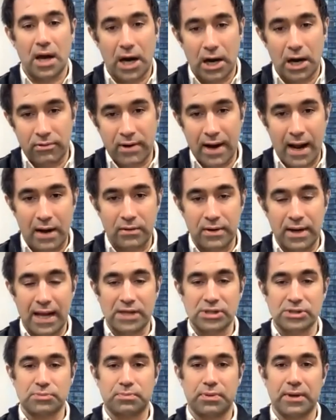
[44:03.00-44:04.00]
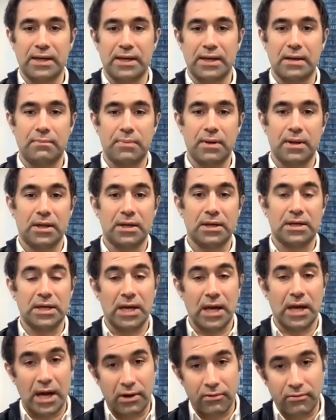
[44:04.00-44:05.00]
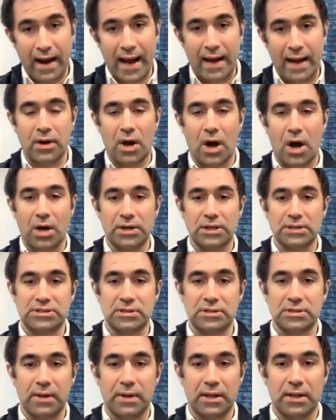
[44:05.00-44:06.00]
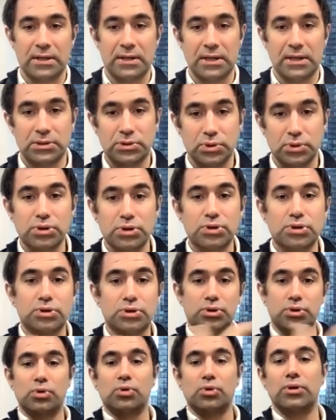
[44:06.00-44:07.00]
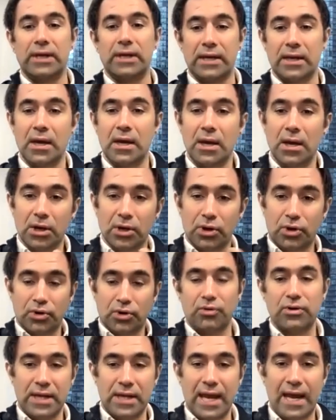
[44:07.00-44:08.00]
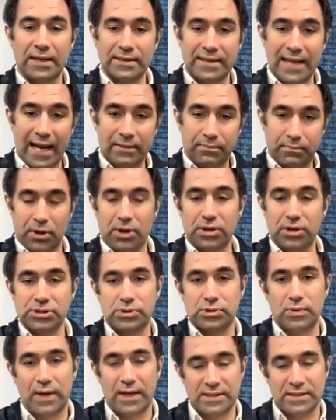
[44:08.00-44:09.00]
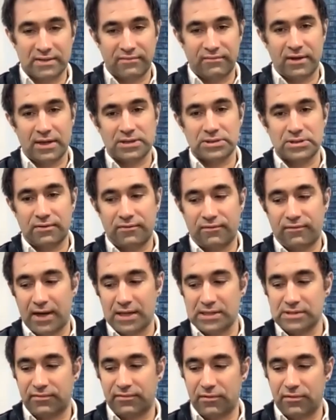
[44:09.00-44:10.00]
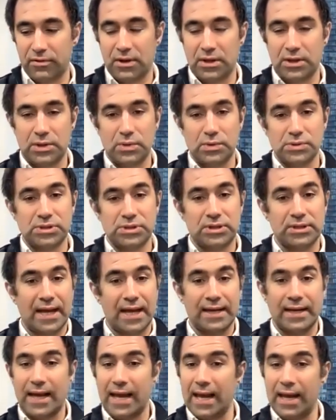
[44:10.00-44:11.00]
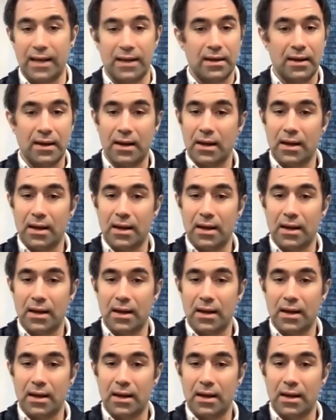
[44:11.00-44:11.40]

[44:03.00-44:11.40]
around explainability, around auditability, to truly create that persuasive interface for the user that, hey,